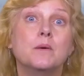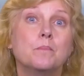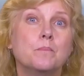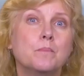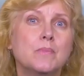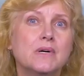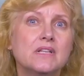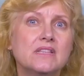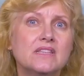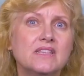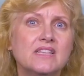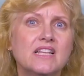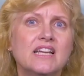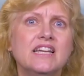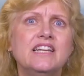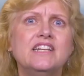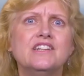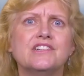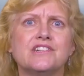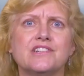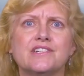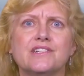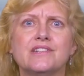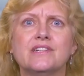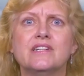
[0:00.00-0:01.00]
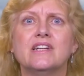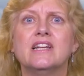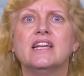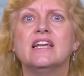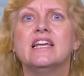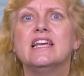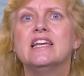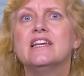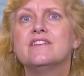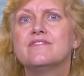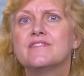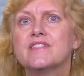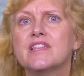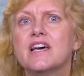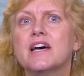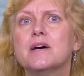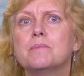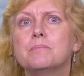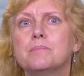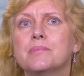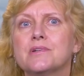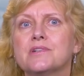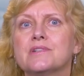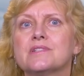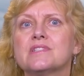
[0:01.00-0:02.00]
But later, if
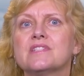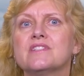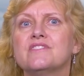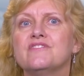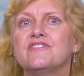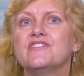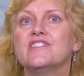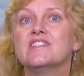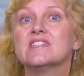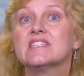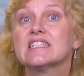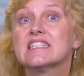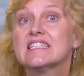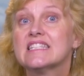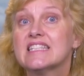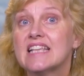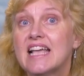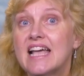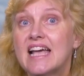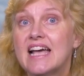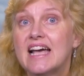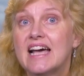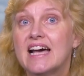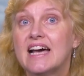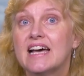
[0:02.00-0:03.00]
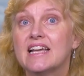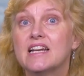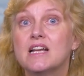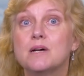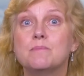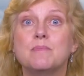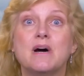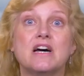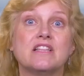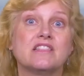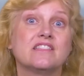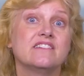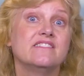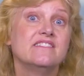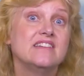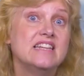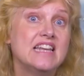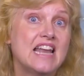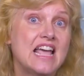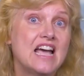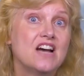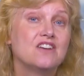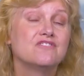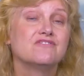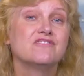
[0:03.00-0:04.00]
that person feels sad about their
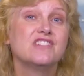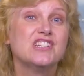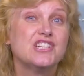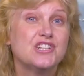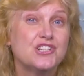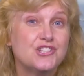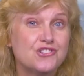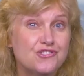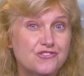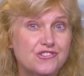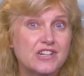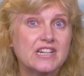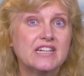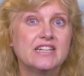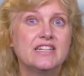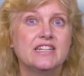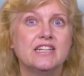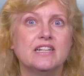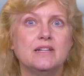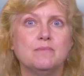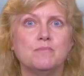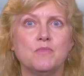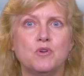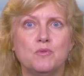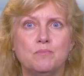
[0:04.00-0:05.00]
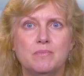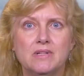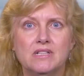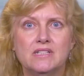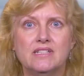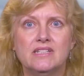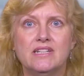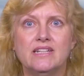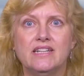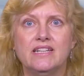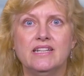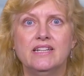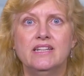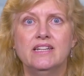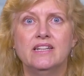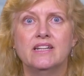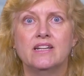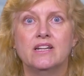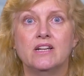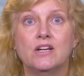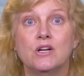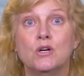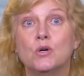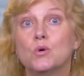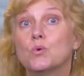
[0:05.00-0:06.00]
now restricted mobility
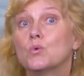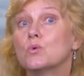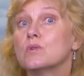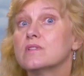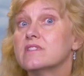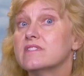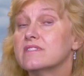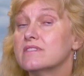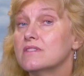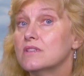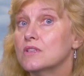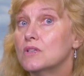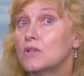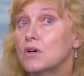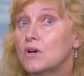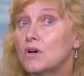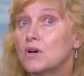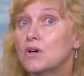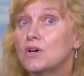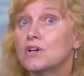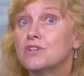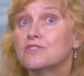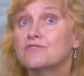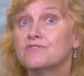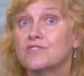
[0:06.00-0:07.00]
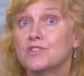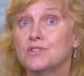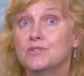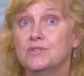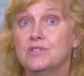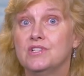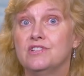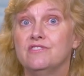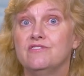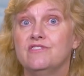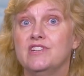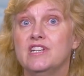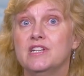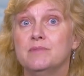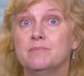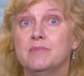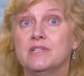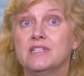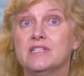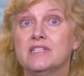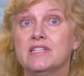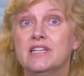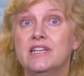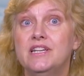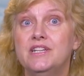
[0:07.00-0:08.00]
or their long road to
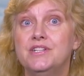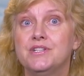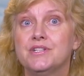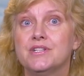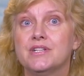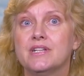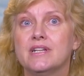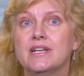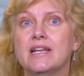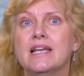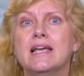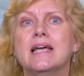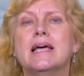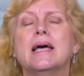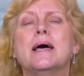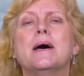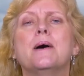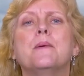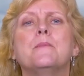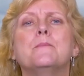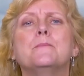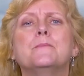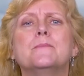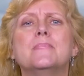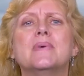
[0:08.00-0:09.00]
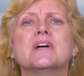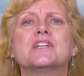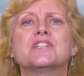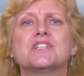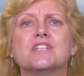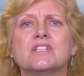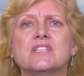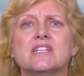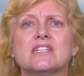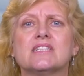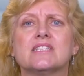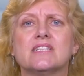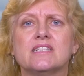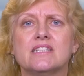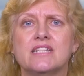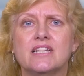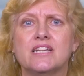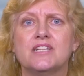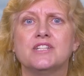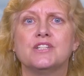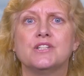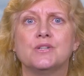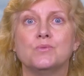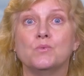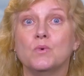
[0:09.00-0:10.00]
rehabilitation, much less
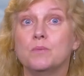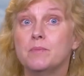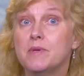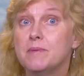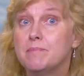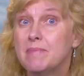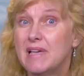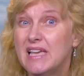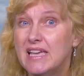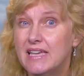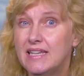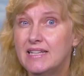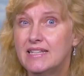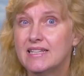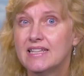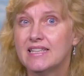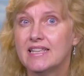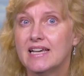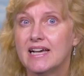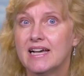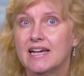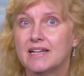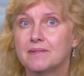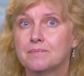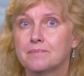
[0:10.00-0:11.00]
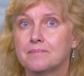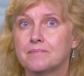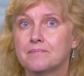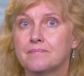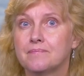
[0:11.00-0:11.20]
attention will be paid to that.